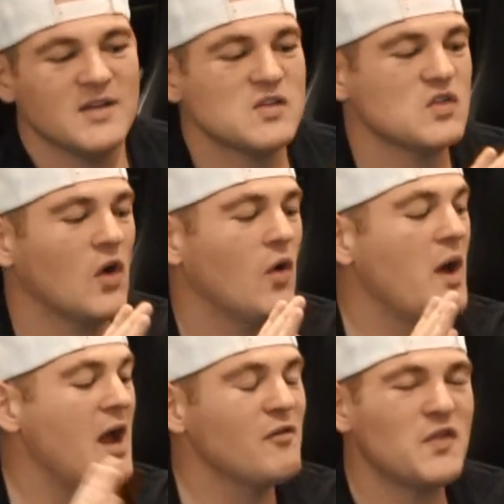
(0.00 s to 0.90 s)
So
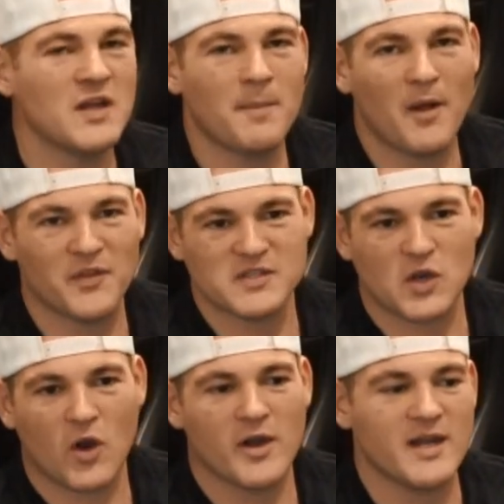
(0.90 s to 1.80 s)
everything about this
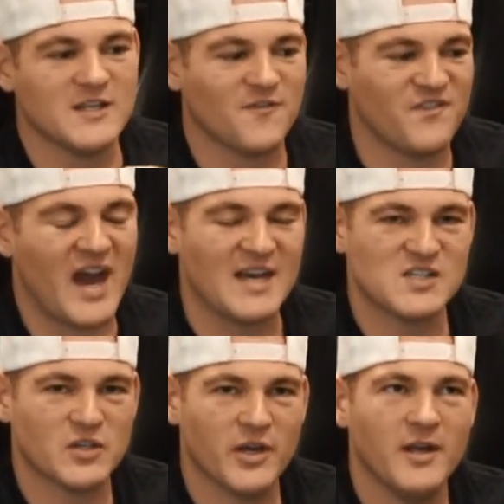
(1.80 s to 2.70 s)
car is
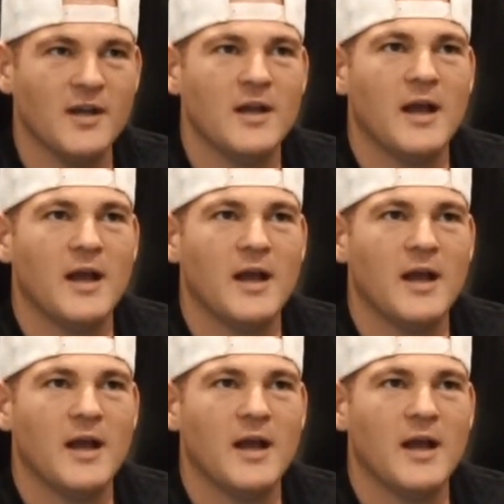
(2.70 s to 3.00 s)
faster.